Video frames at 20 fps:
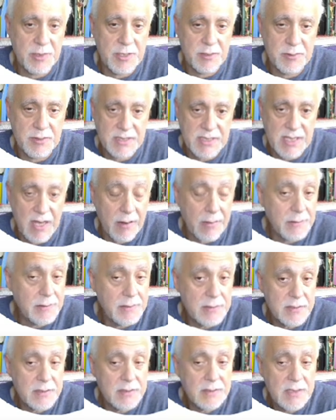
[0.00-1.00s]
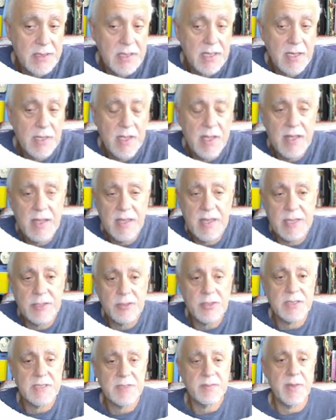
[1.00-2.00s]
you start. It
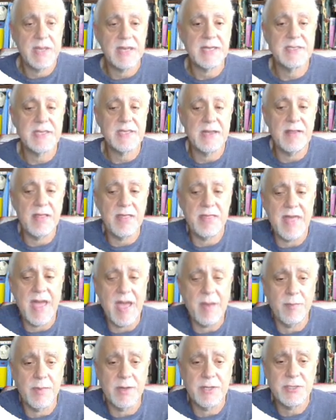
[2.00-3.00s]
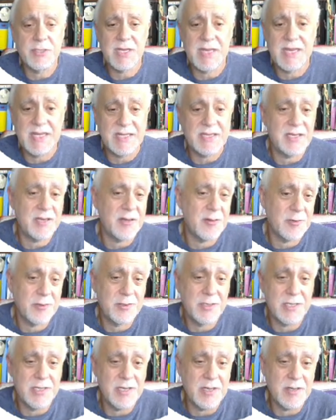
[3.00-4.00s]
just makes it that much easier
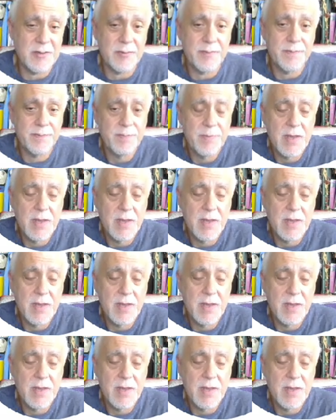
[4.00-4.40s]
to do.